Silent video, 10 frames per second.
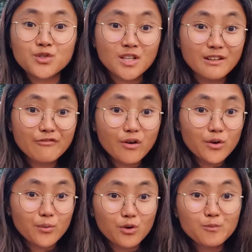was only
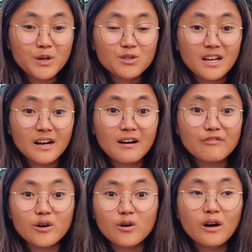€4 because I
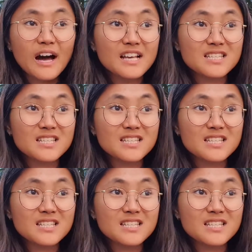have a